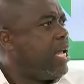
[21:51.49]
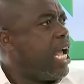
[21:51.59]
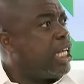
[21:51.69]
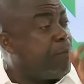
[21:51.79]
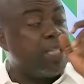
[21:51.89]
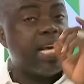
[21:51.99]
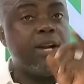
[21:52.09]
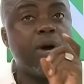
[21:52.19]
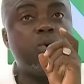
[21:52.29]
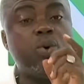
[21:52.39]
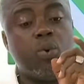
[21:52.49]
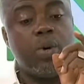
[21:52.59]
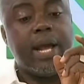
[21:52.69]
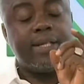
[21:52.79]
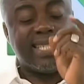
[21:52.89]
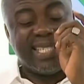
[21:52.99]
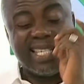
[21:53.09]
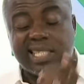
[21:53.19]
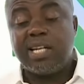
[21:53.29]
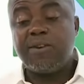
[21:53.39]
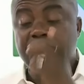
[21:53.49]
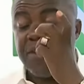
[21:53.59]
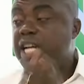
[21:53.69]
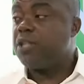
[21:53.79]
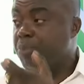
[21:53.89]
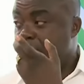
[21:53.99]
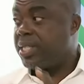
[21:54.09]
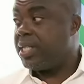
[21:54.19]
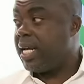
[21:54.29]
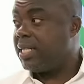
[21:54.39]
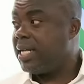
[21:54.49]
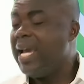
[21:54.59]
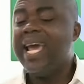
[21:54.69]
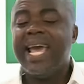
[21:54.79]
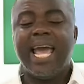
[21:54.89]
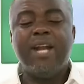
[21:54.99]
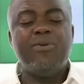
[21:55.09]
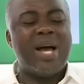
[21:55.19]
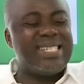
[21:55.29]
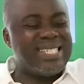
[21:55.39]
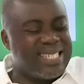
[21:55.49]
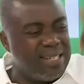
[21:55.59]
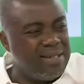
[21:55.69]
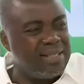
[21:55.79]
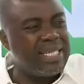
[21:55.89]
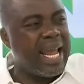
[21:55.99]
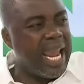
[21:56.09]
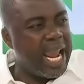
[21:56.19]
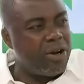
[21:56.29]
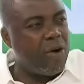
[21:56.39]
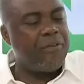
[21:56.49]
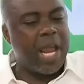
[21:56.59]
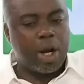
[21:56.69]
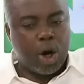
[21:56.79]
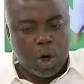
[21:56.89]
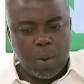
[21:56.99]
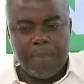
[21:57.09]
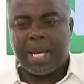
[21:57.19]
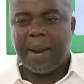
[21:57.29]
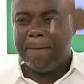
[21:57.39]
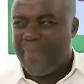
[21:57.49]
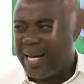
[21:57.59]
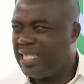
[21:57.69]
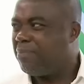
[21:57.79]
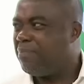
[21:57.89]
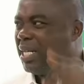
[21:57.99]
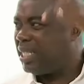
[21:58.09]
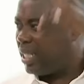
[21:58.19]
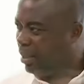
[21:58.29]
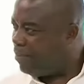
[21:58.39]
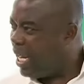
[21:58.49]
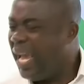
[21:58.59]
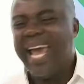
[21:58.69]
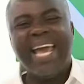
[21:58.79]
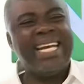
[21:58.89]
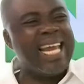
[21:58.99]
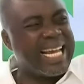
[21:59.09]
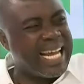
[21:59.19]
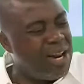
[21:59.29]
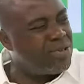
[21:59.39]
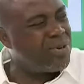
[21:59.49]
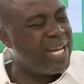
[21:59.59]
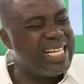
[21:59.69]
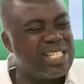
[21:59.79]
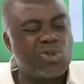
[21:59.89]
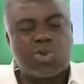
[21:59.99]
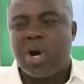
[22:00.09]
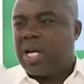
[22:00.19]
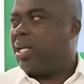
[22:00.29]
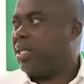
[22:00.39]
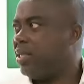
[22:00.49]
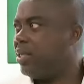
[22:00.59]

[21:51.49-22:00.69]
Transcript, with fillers: Especially when we are a certain vice president and you are still the head of economic management team and the country is struggling